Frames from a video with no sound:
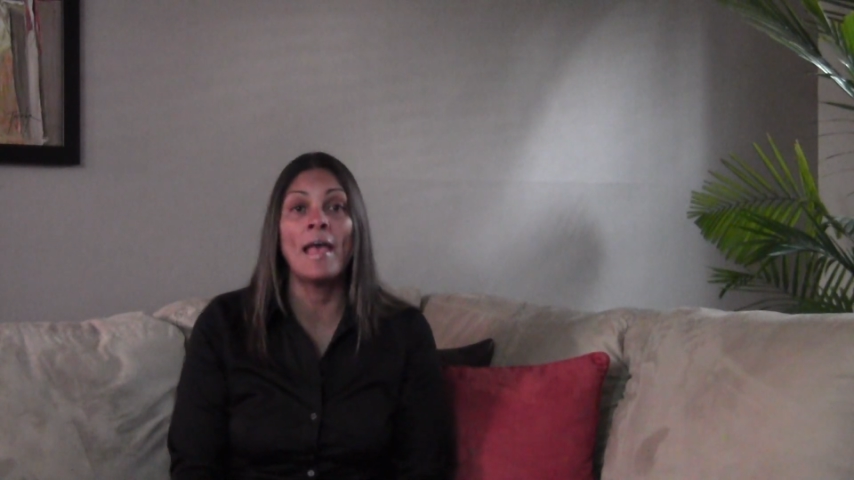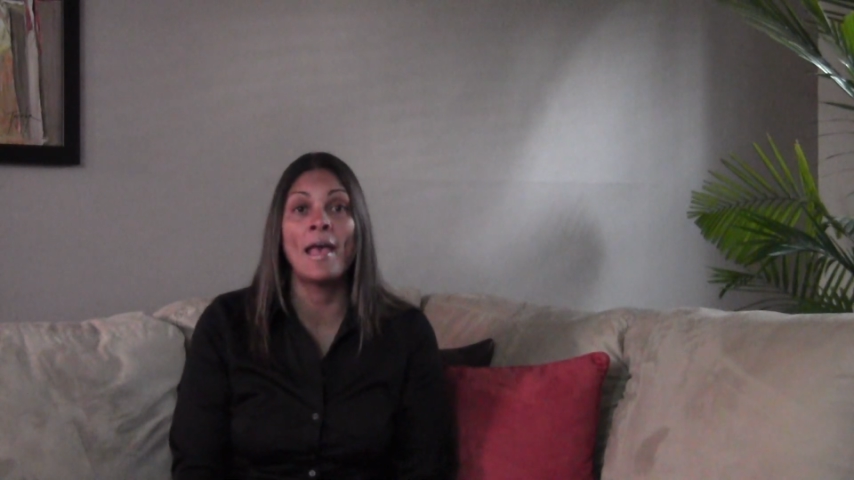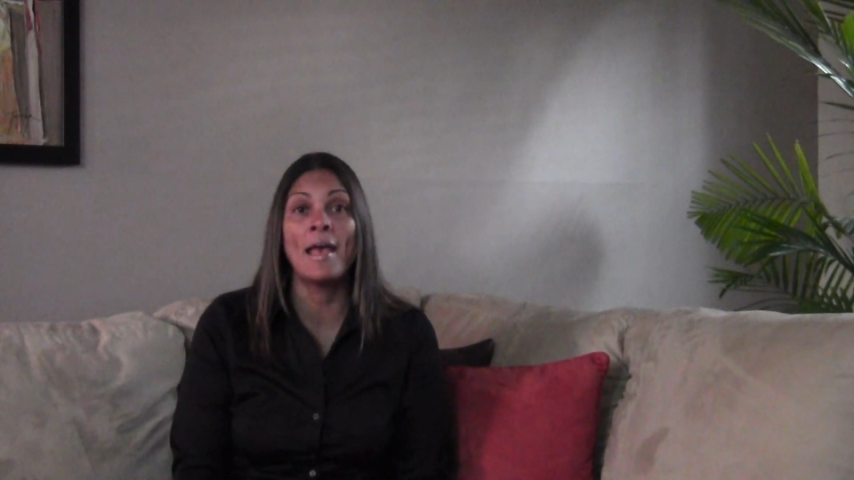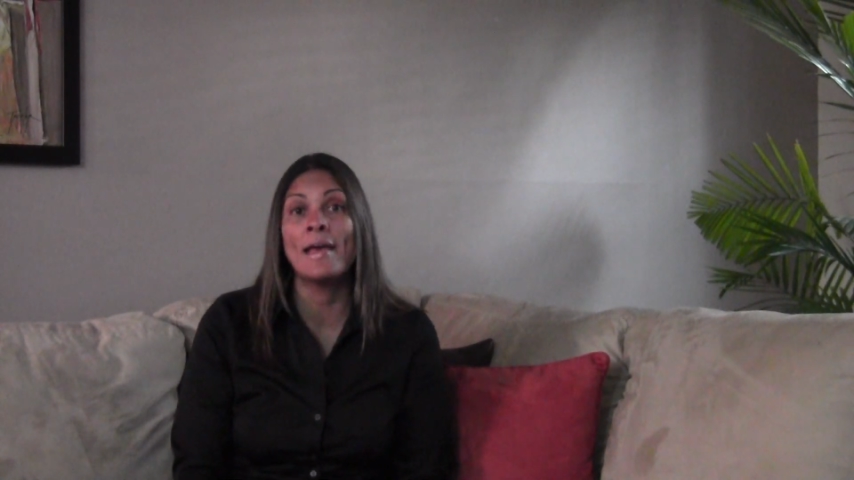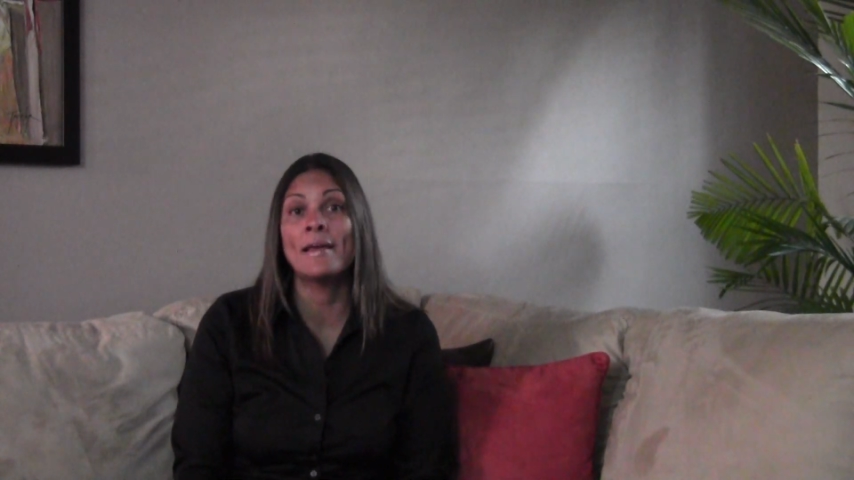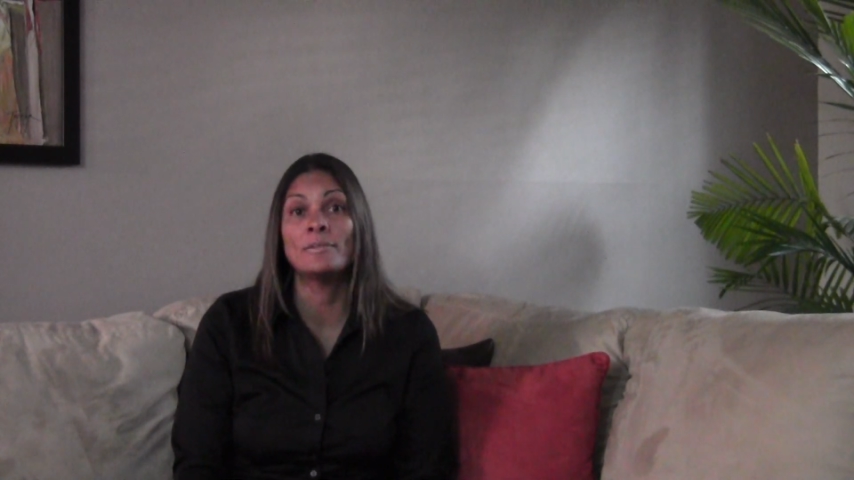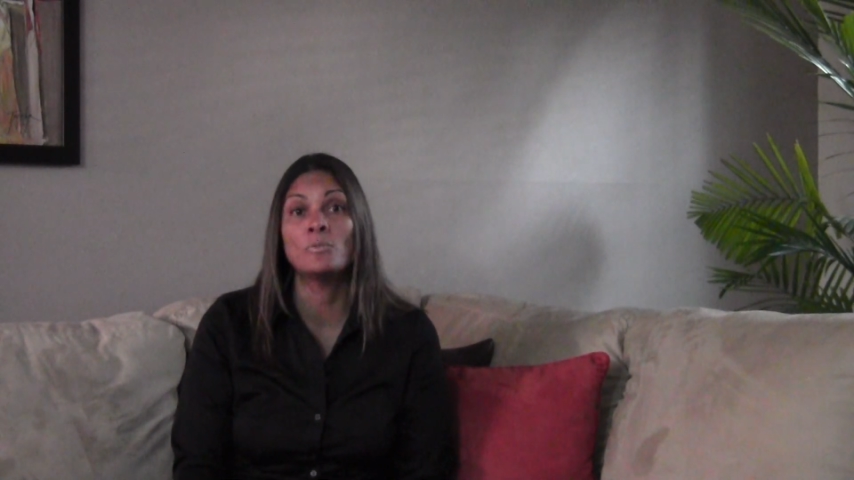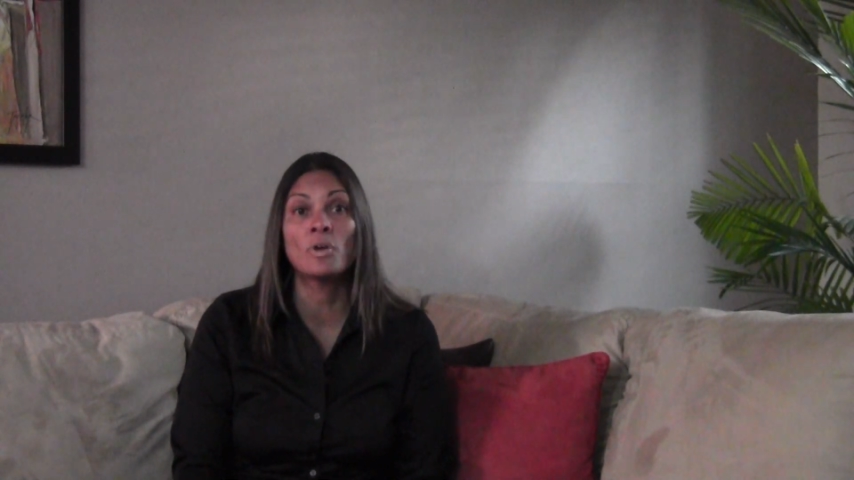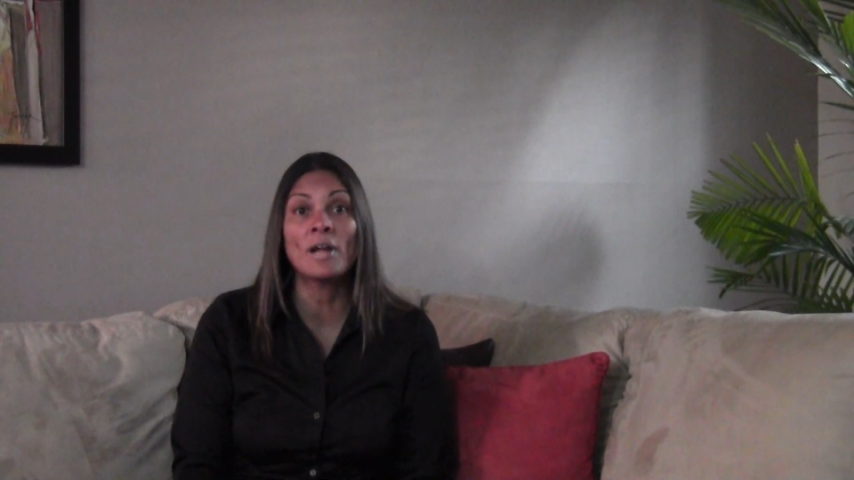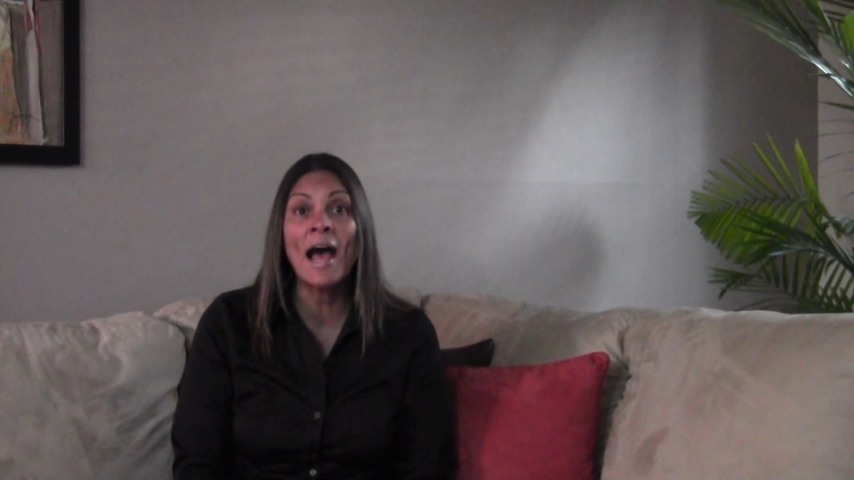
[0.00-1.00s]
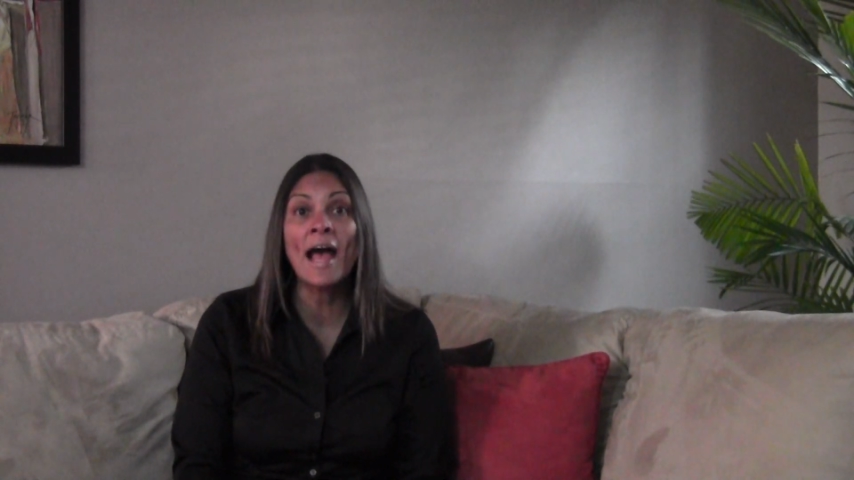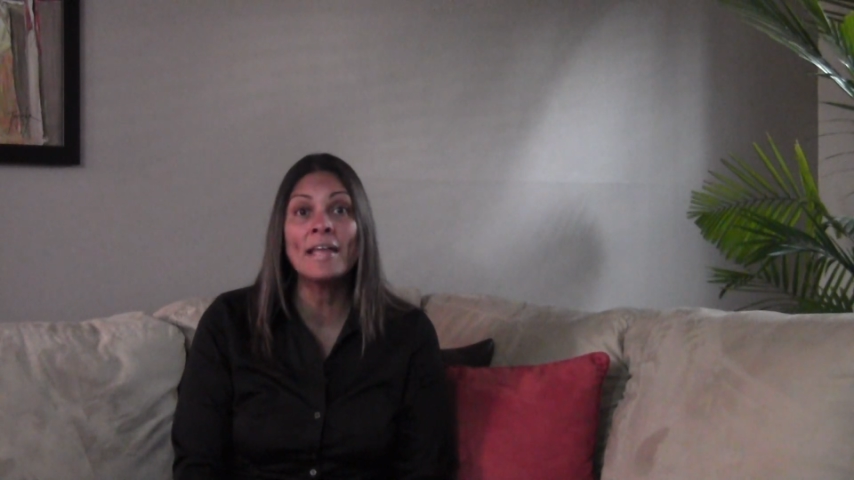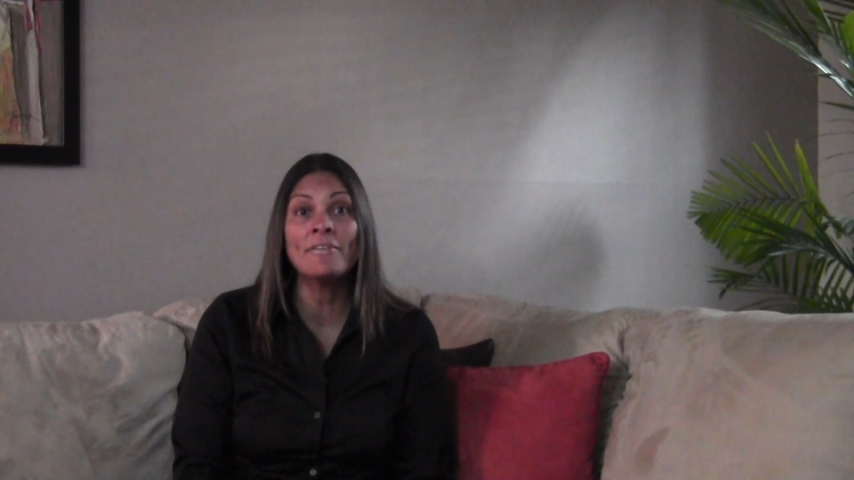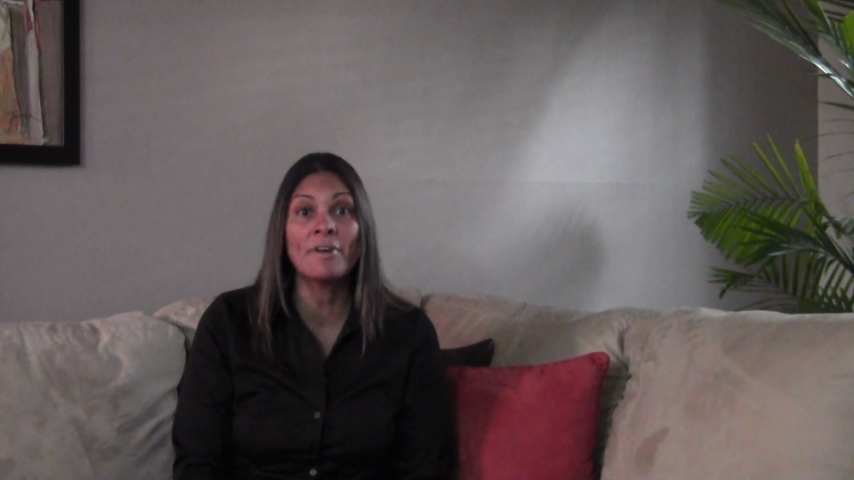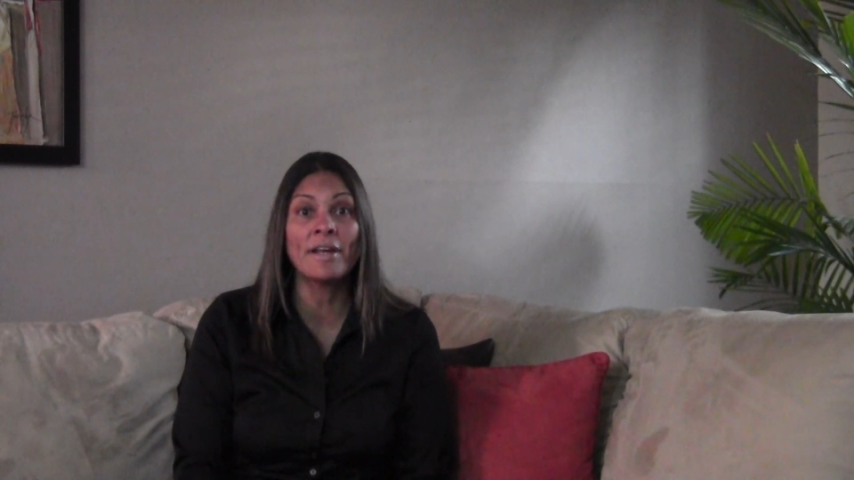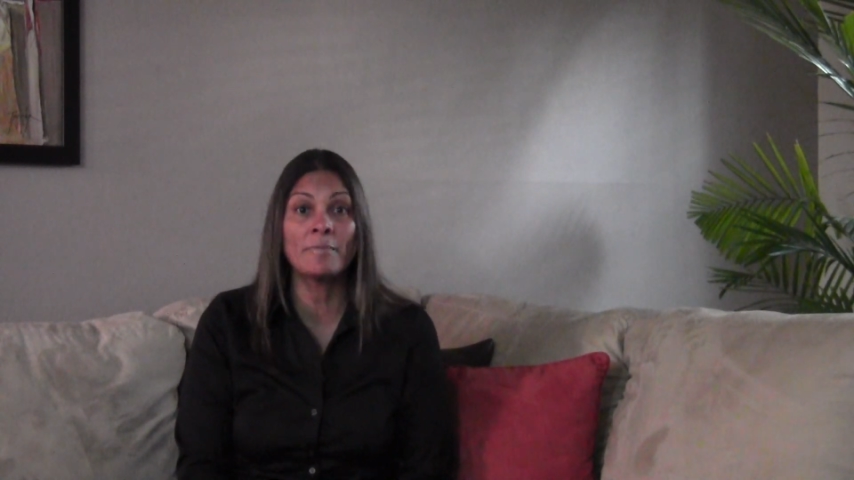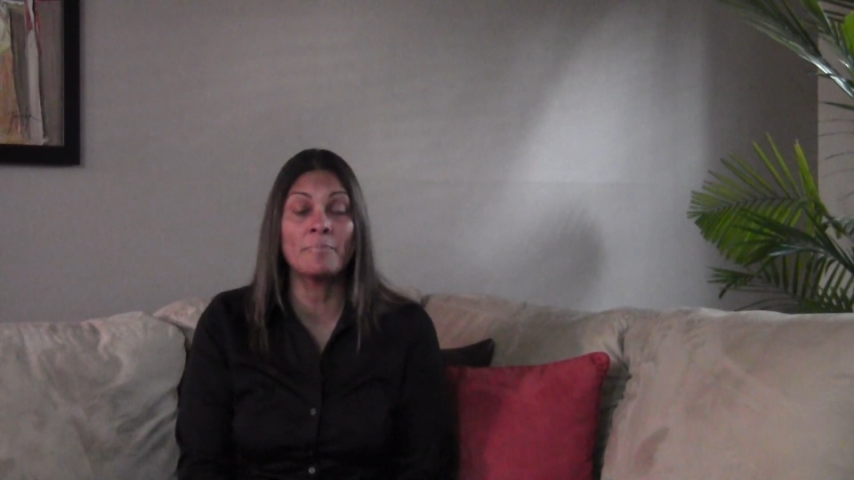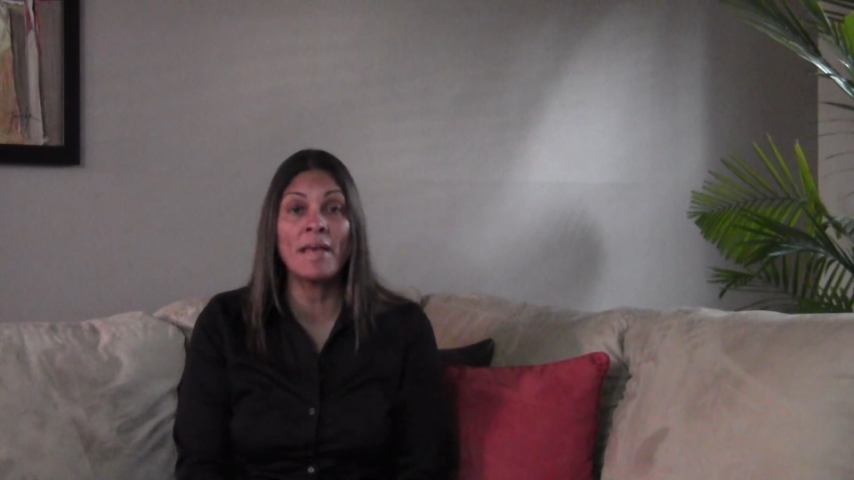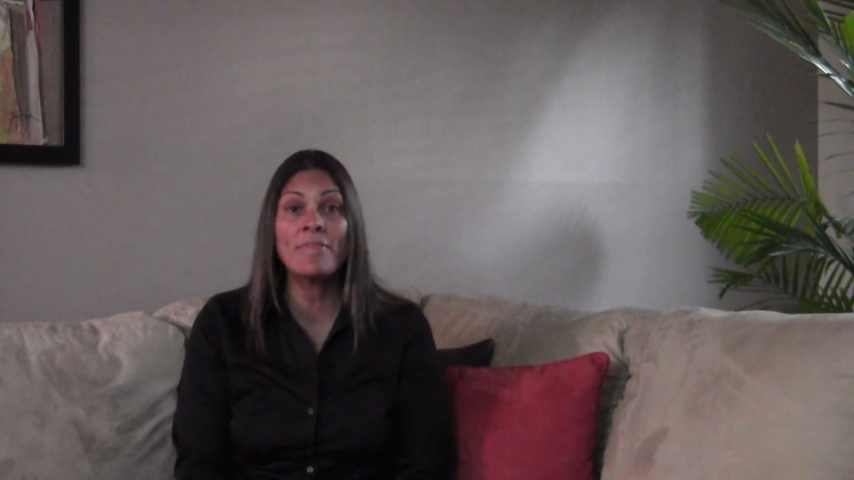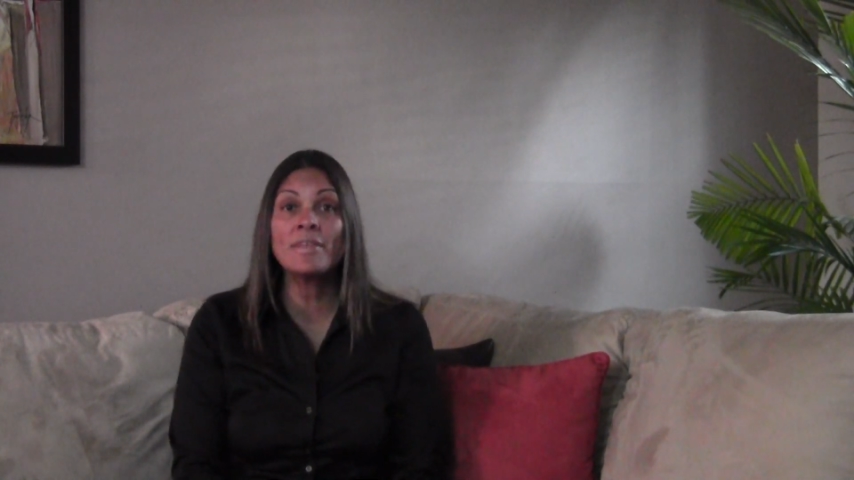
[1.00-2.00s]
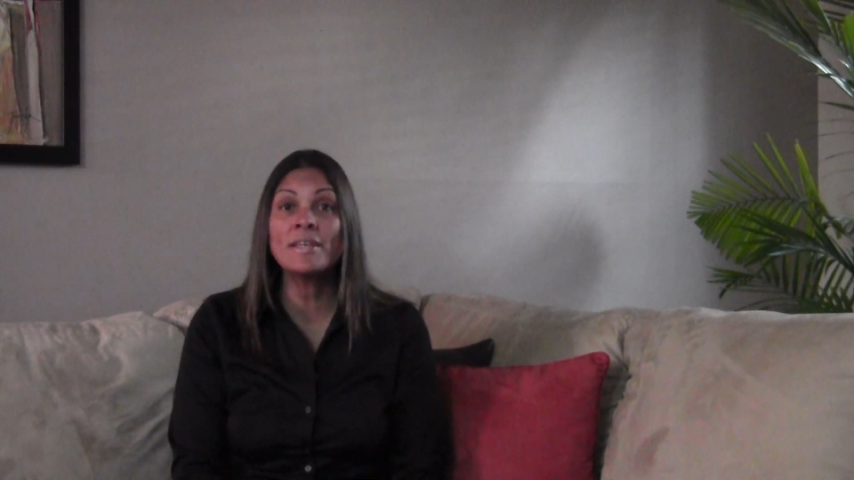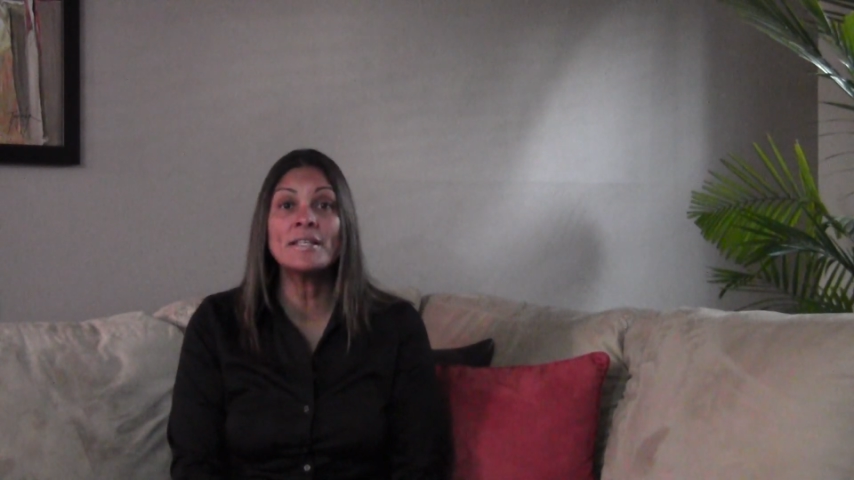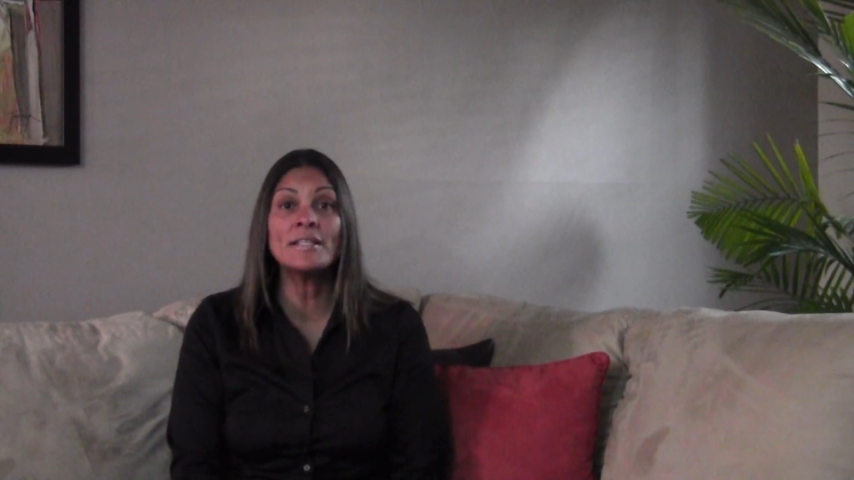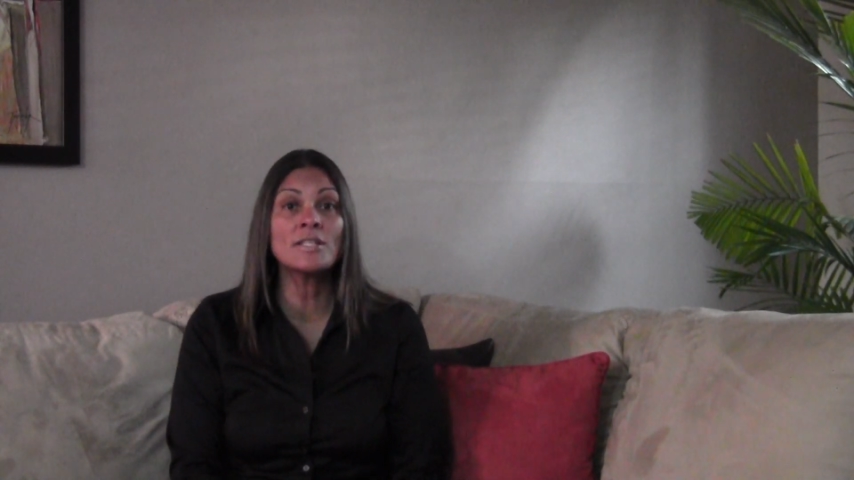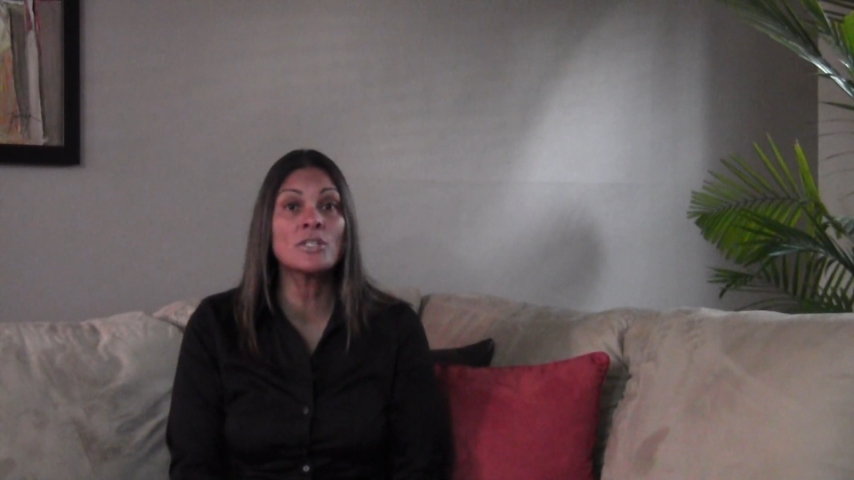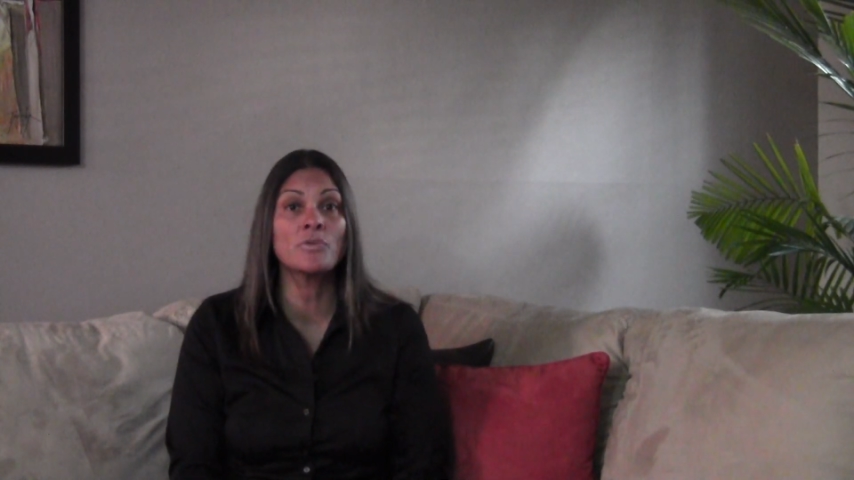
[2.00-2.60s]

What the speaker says: And would I recommend this